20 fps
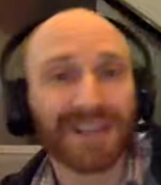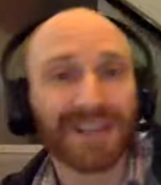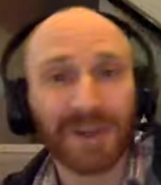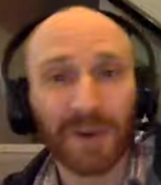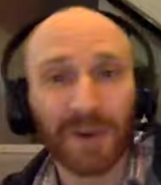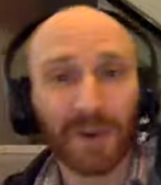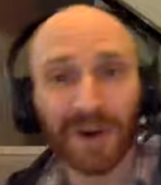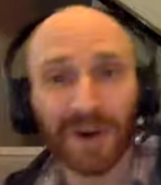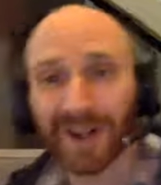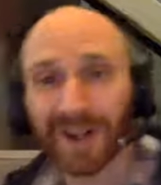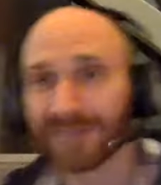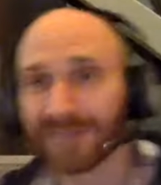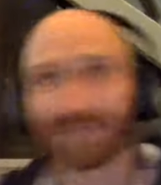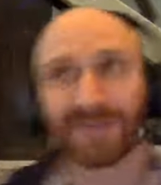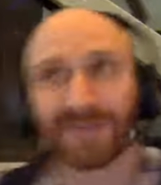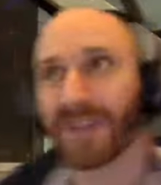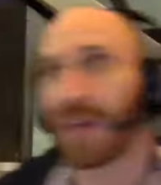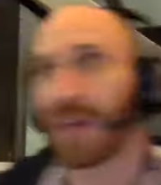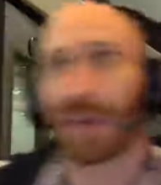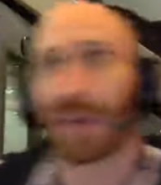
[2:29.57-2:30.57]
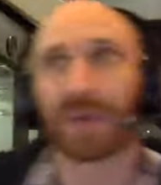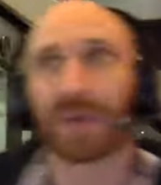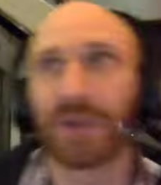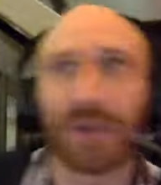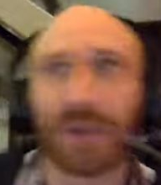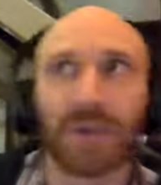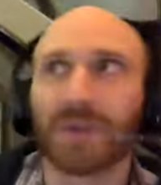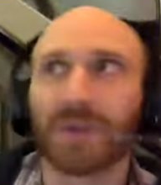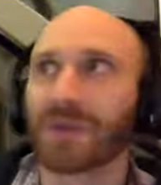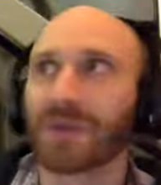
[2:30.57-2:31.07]
your
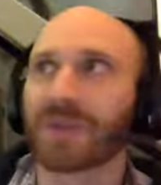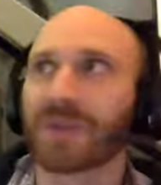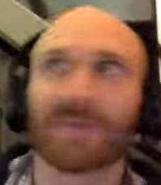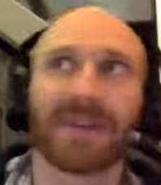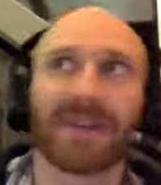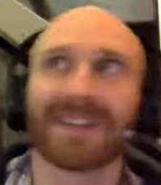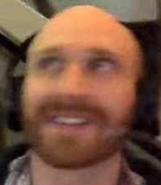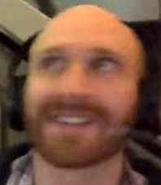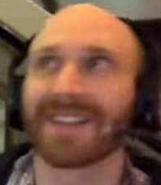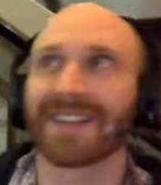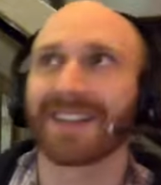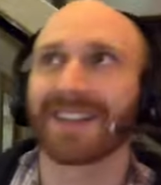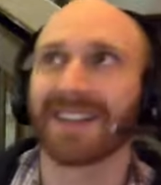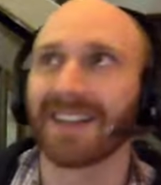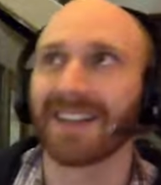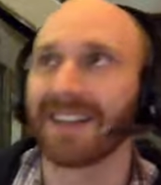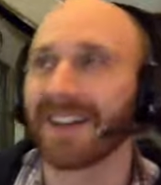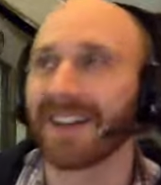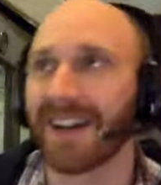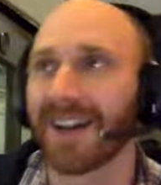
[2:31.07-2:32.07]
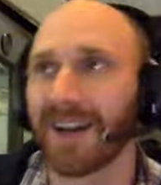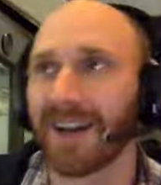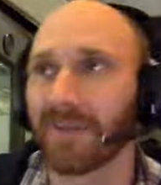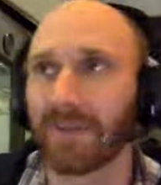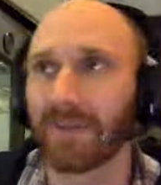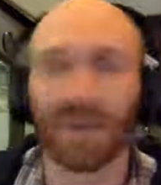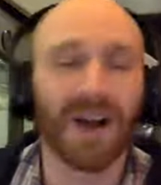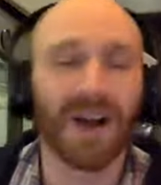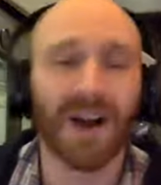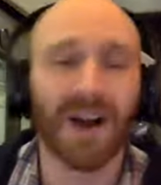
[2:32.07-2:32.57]
news, basically
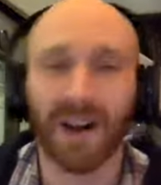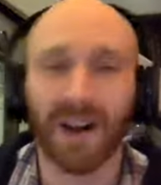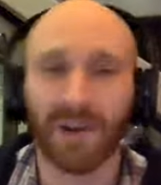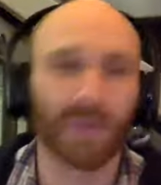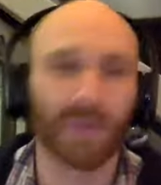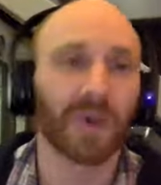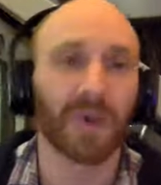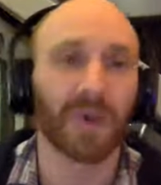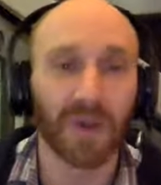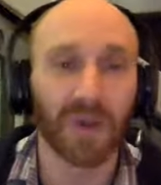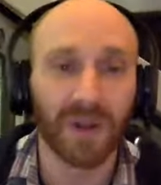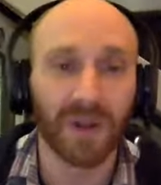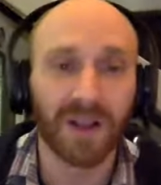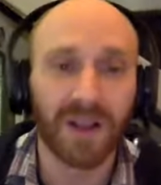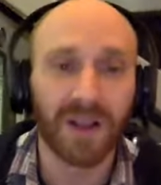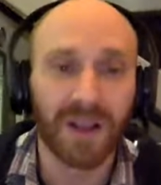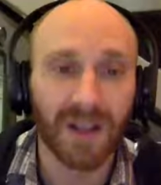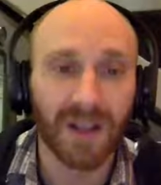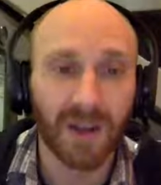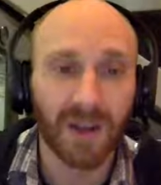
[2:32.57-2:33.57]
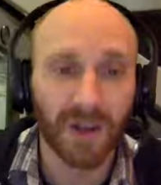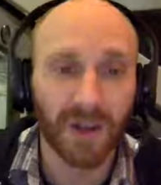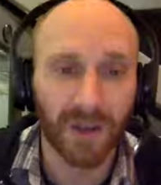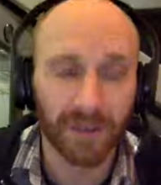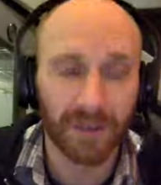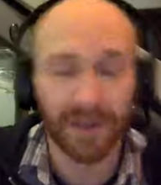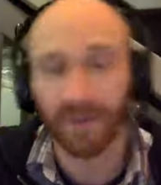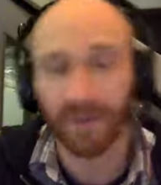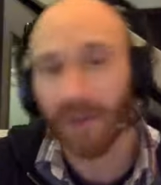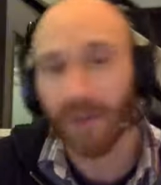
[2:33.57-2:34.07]
blog roll,
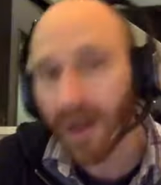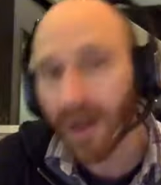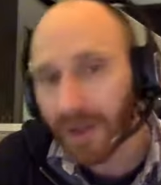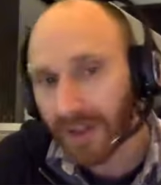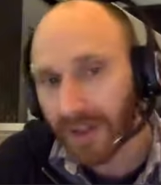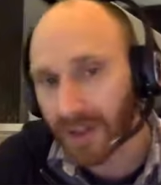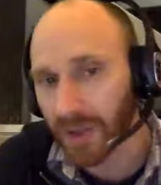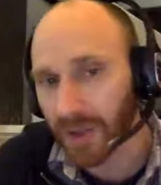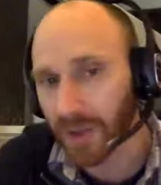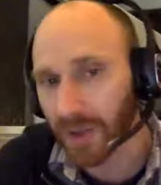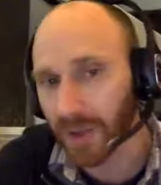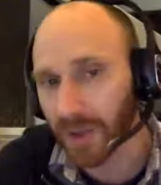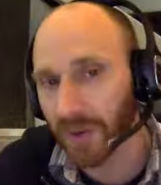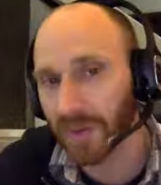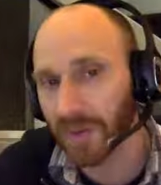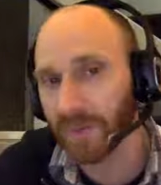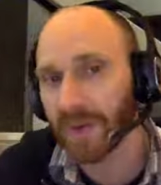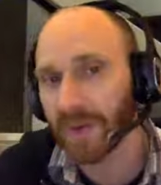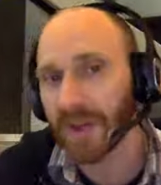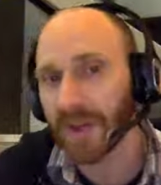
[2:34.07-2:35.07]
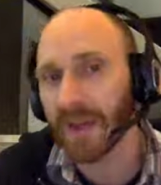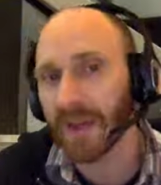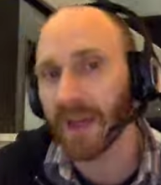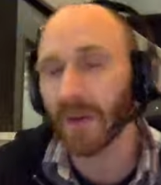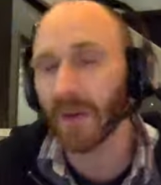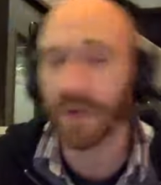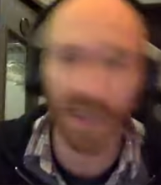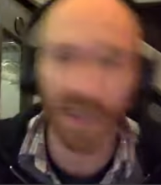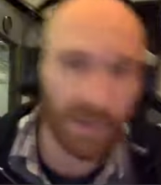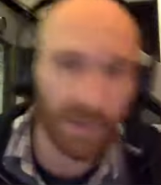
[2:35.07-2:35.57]
could be a molecule,
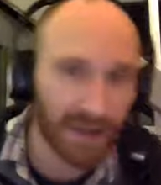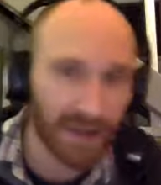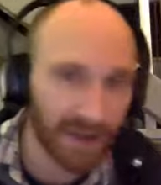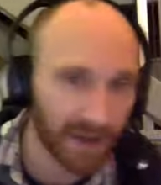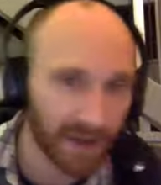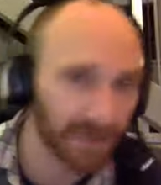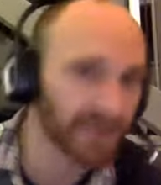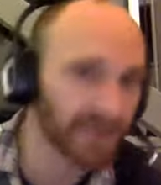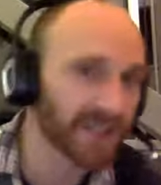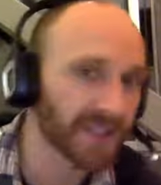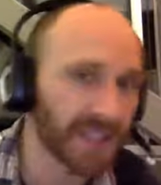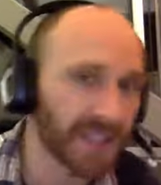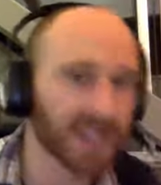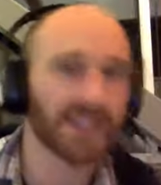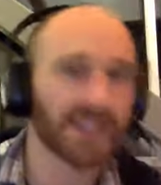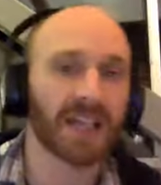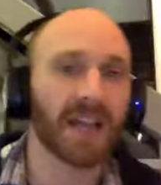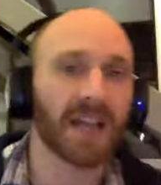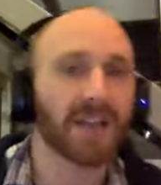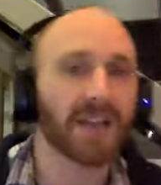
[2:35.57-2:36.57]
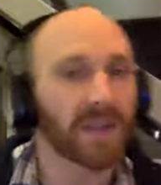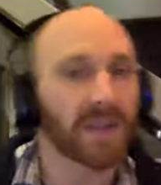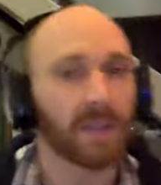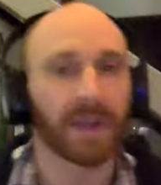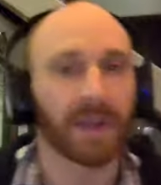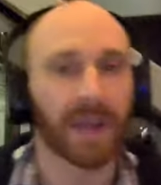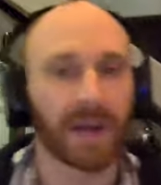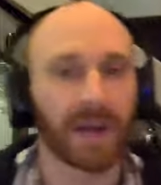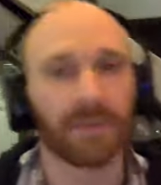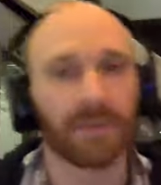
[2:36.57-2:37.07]
and when you combine all those things together, they
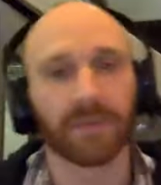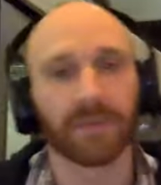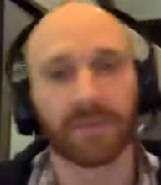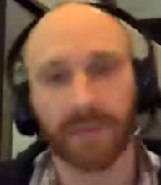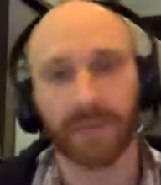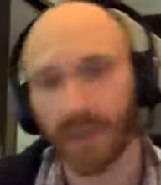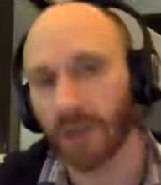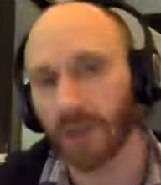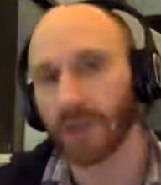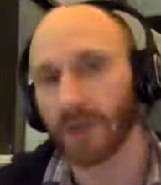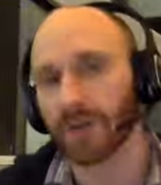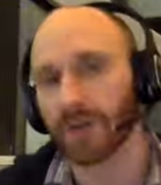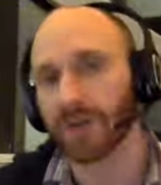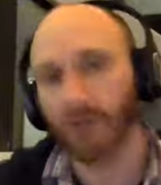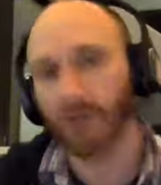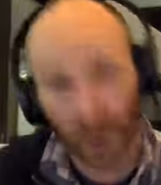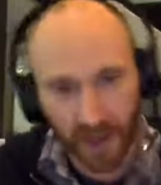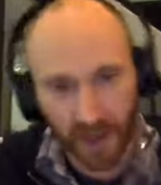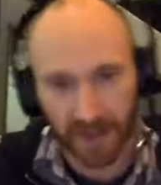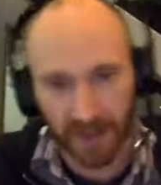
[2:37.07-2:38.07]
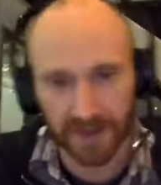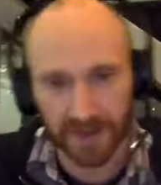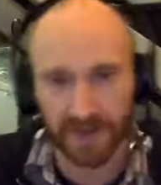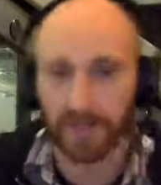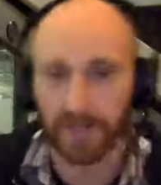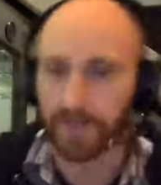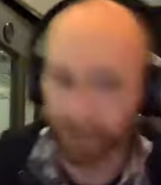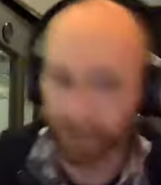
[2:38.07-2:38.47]
become the news organism.